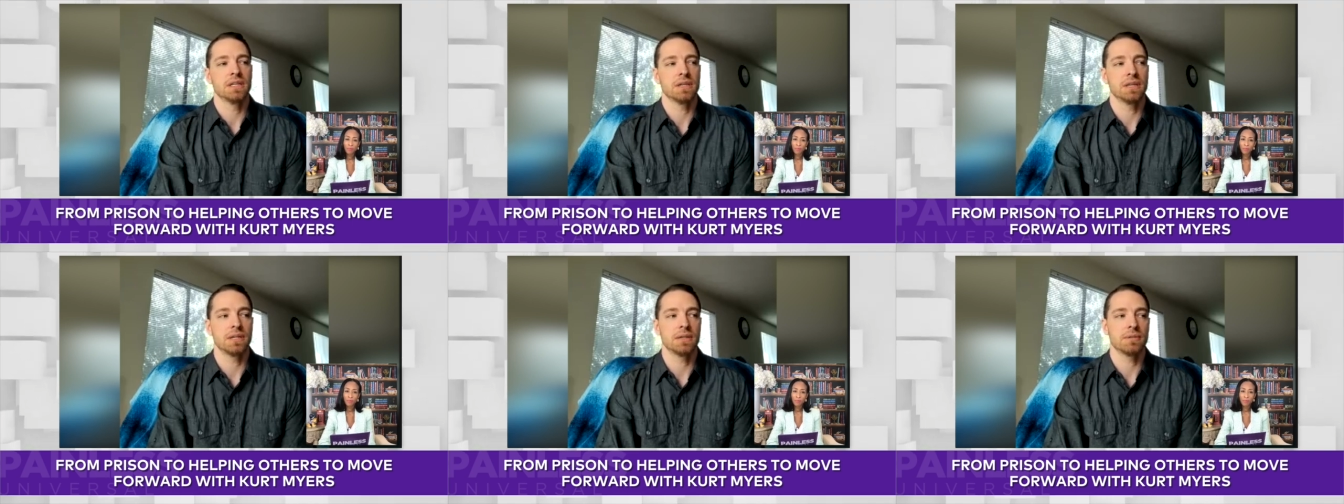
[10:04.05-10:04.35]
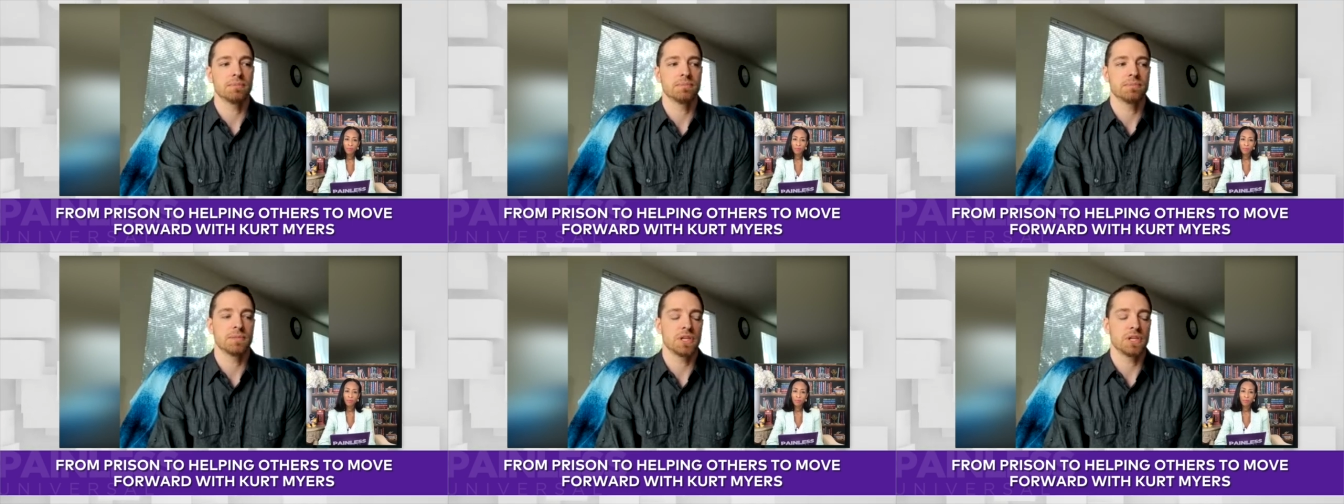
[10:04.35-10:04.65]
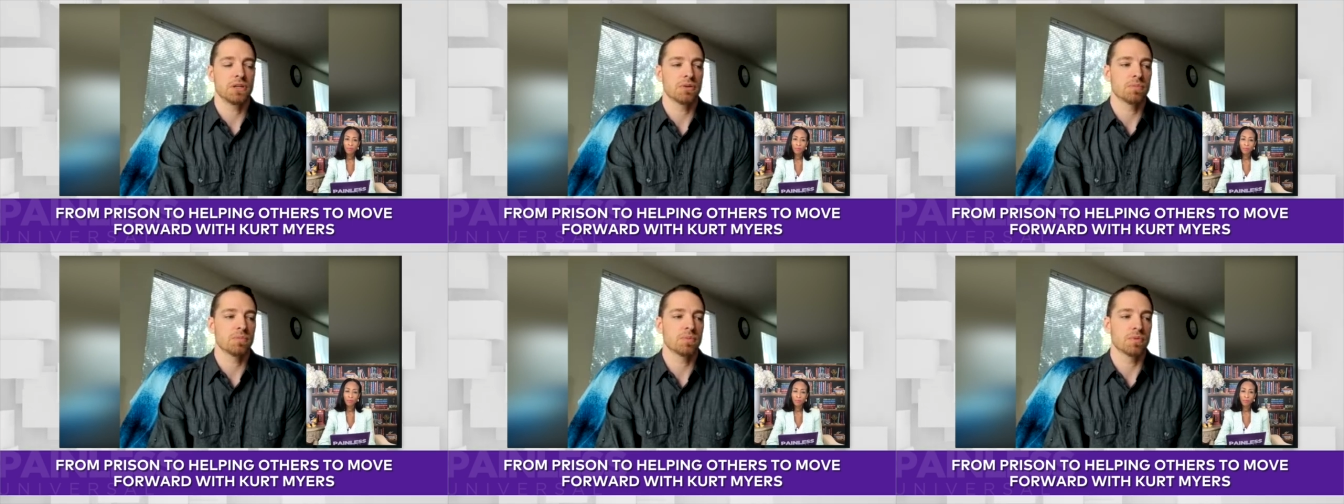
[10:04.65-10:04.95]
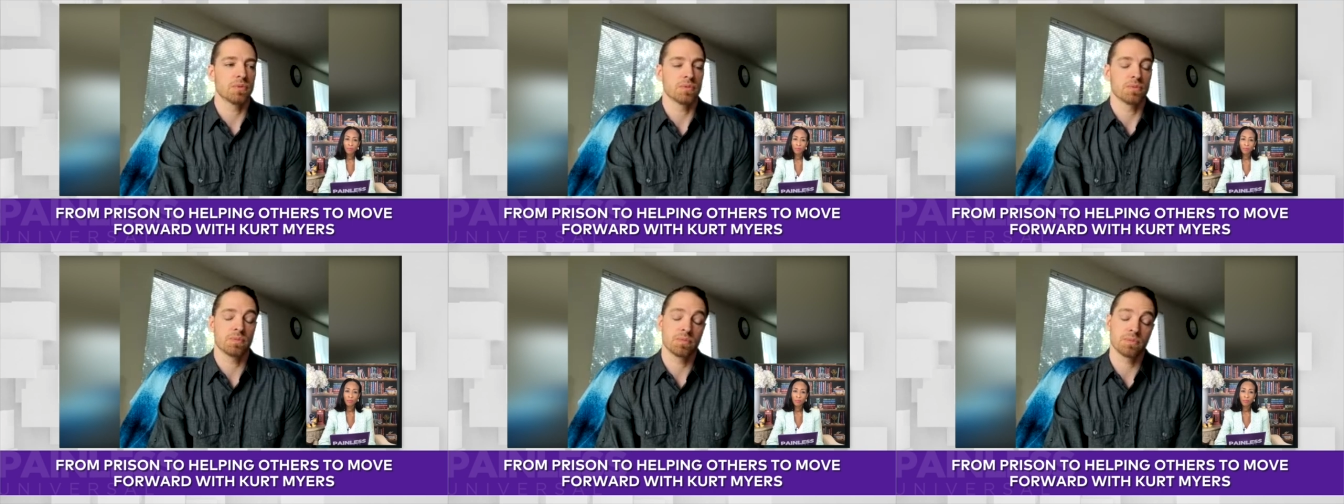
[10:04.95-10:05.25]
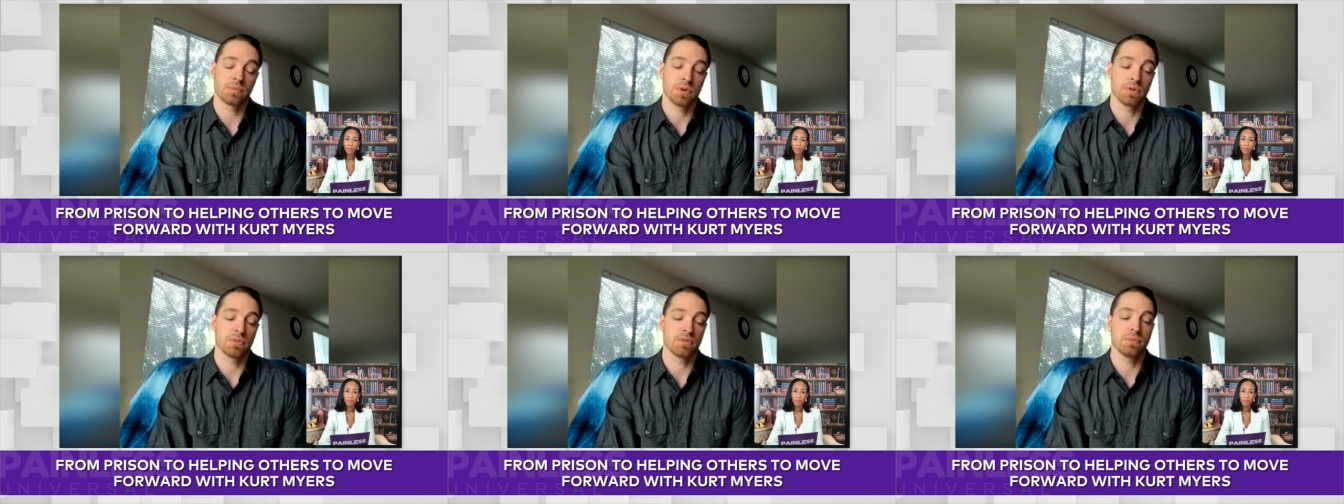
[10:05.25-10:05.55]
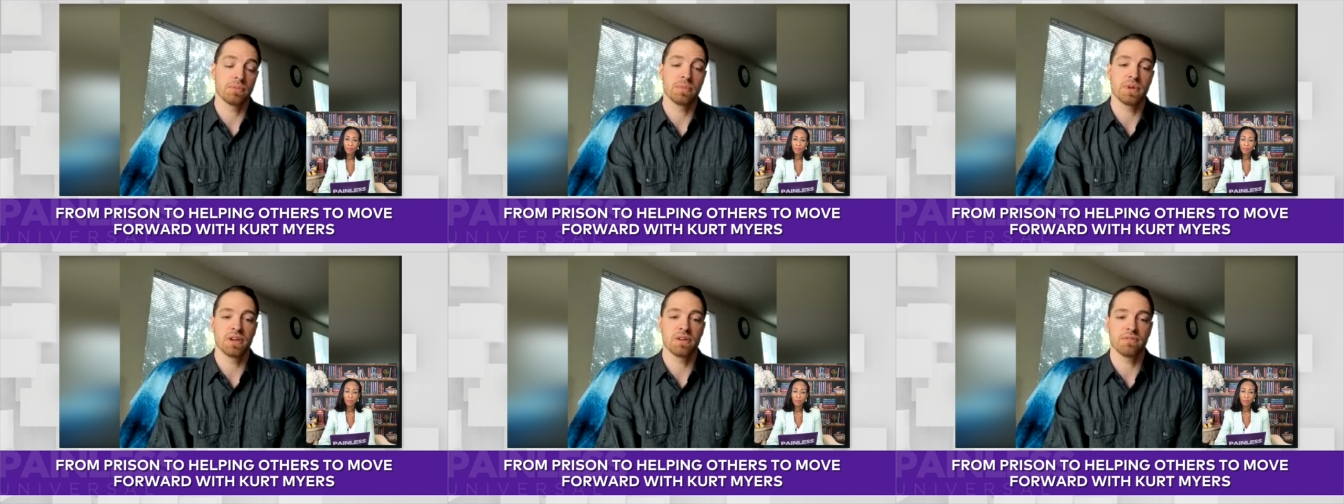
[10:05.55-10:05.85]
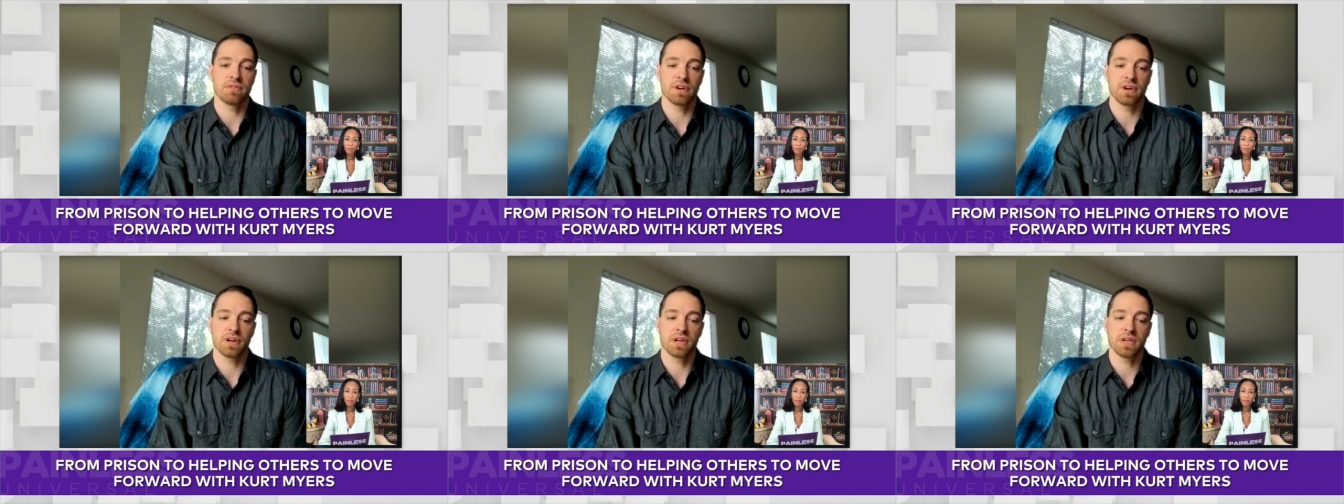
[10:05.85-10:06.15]
um, you know, proved to be a
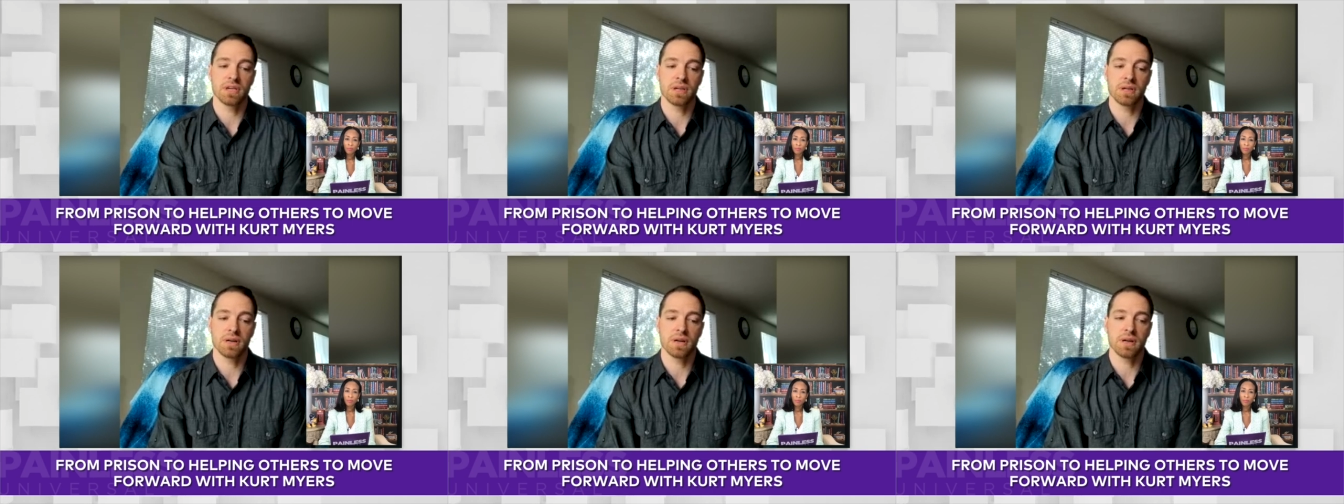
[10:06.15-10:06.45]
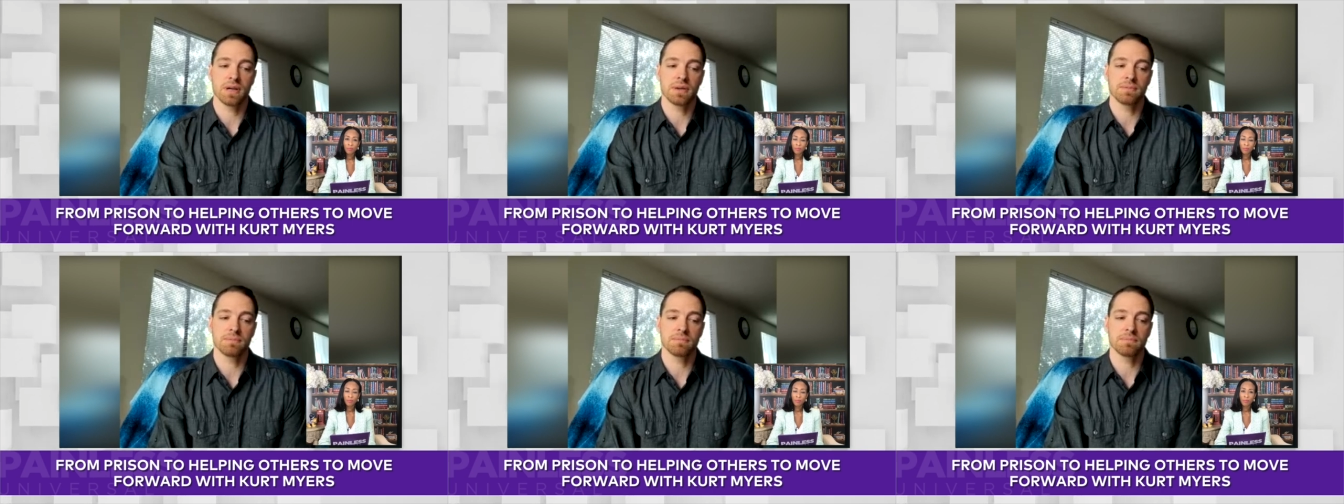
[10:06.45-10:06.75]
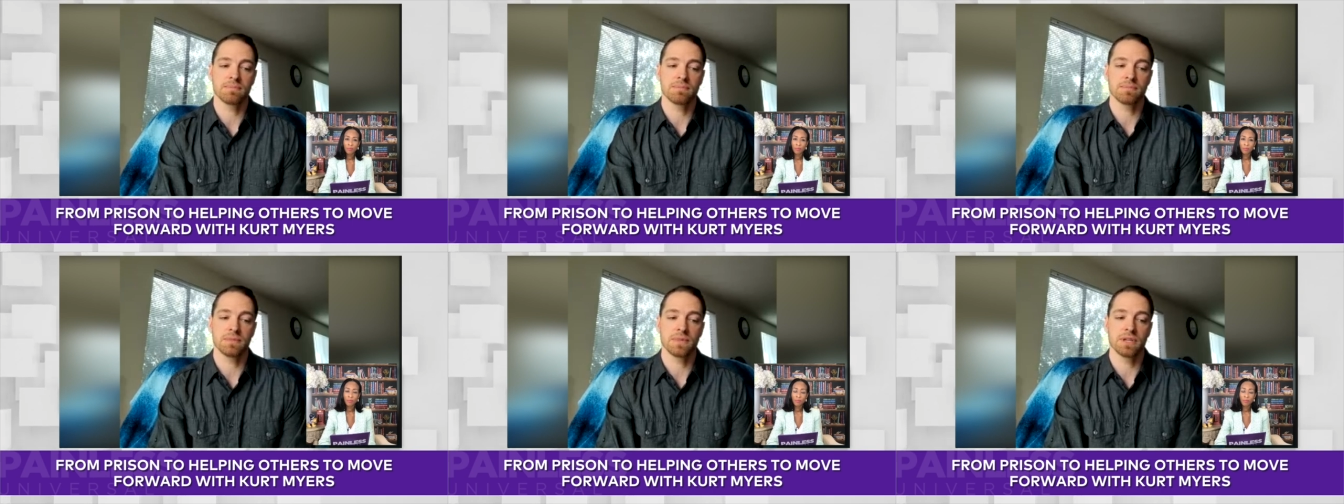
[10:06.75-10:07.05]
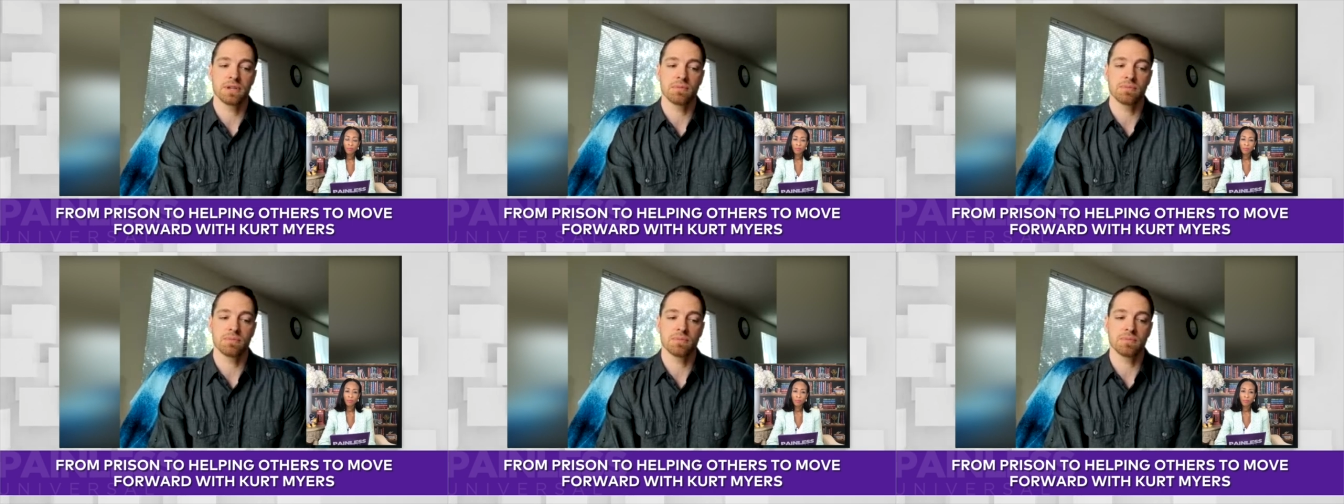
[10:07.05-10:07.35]
very, uh, you know,